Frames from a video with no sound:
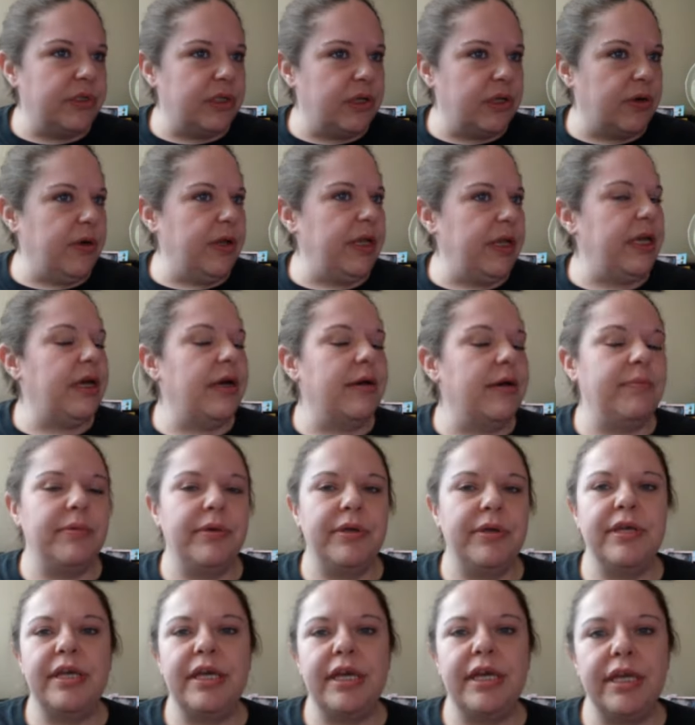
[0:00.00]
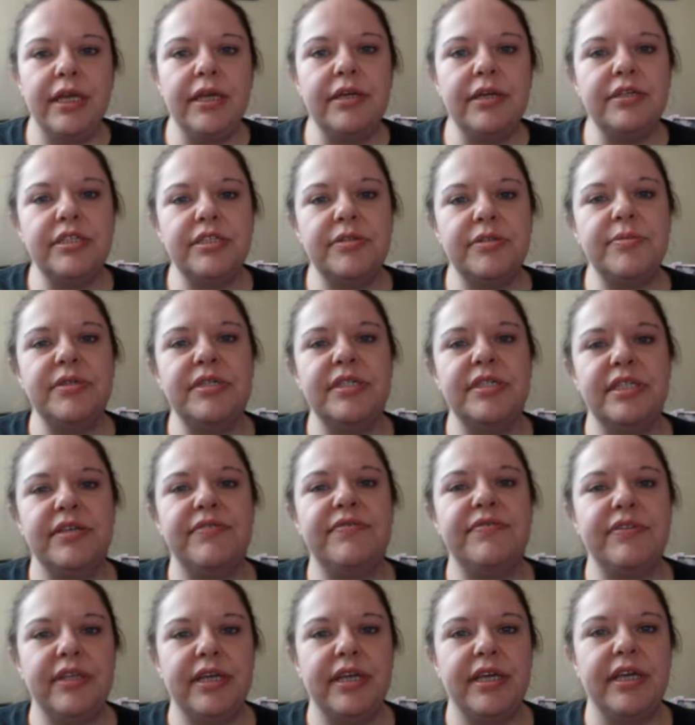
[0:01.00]
Growing up, it used to be
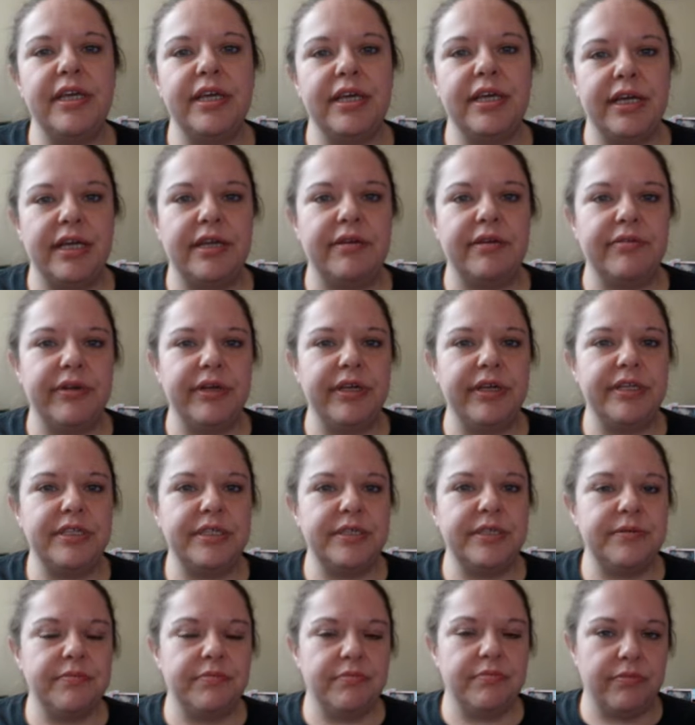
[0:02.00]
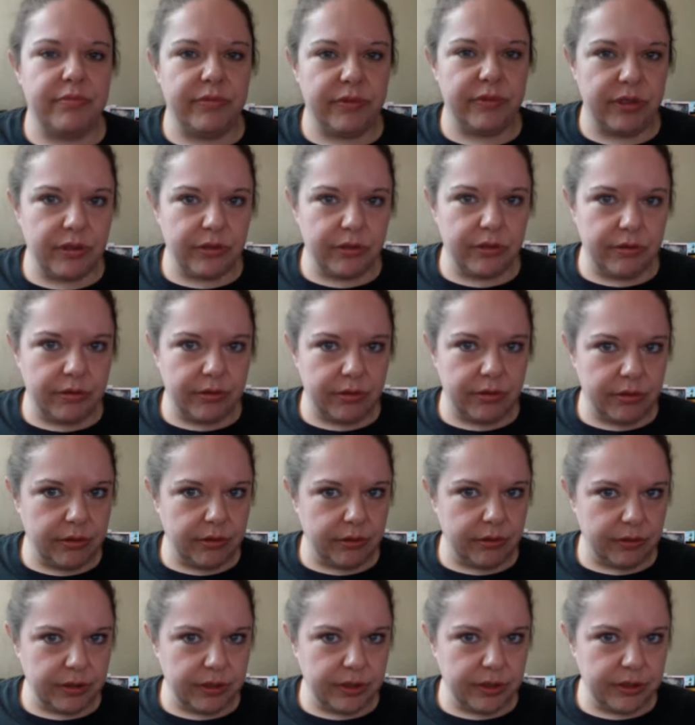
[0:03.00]
Stephen King and Anne Rice.
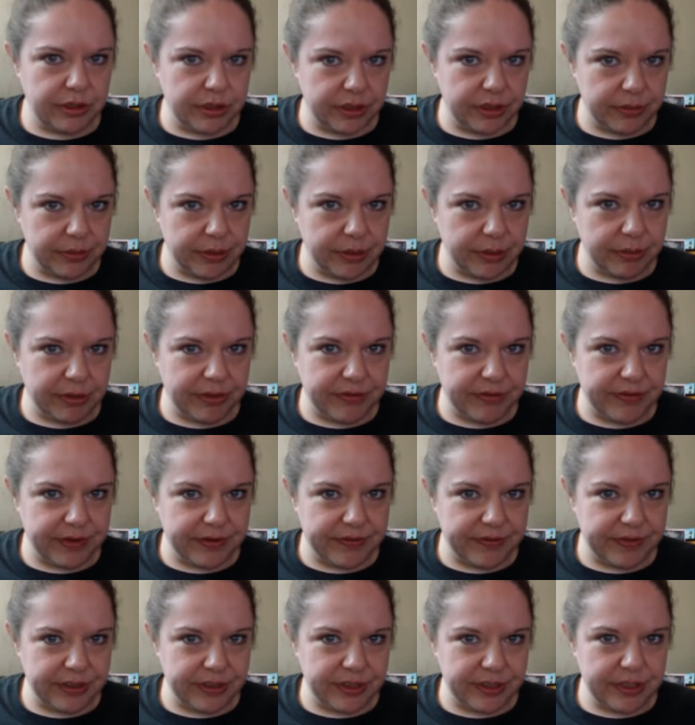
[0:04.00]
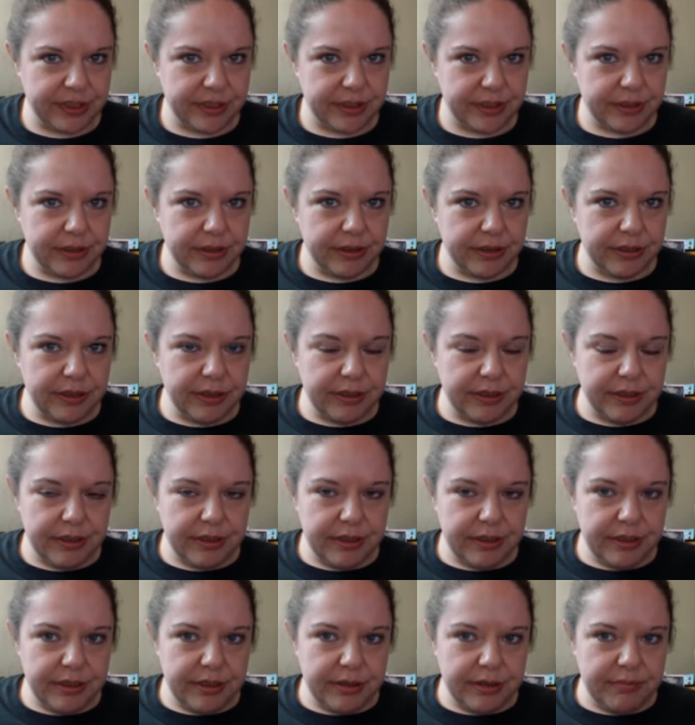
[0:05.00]
Those used to be my favorites.
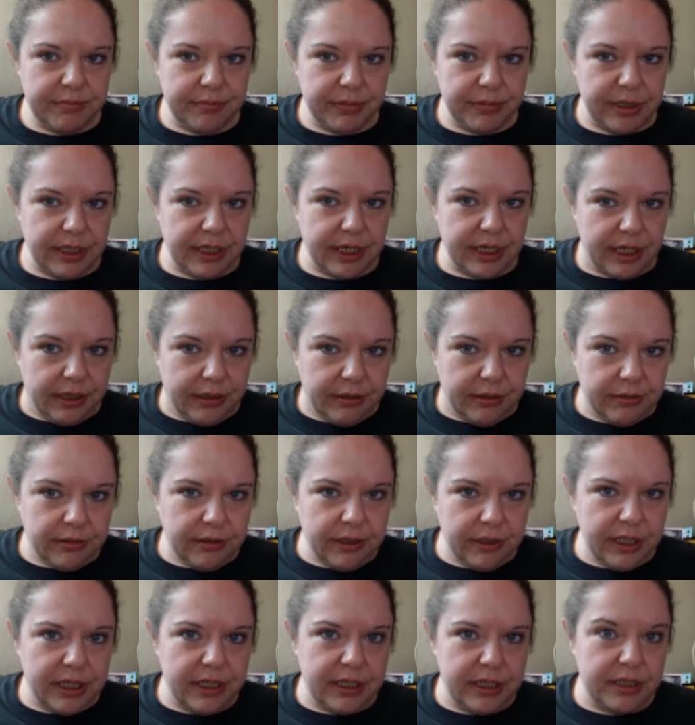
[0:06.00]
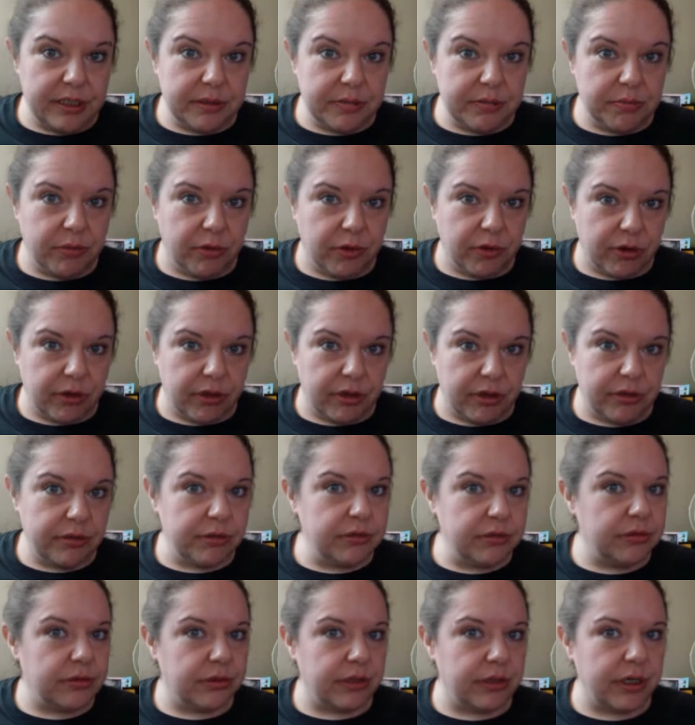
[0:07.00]
Now it's more
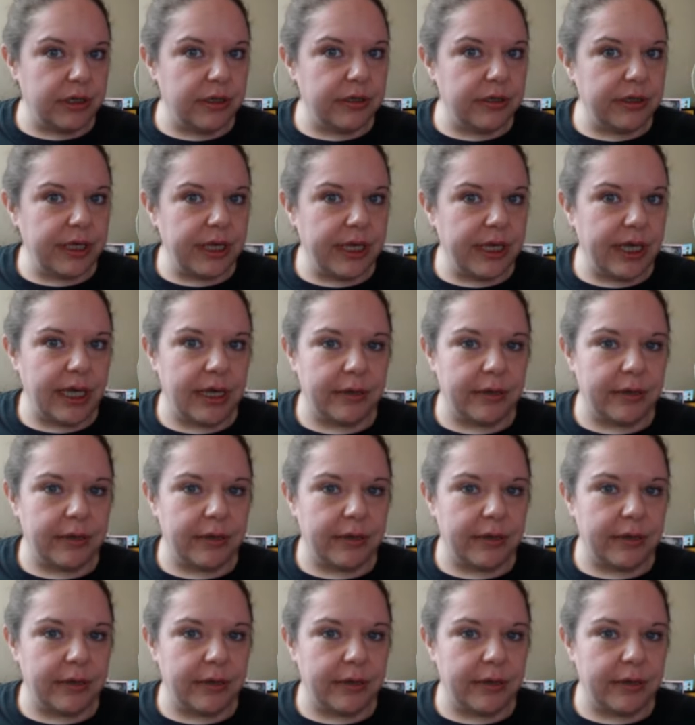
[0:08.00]
Laurel K.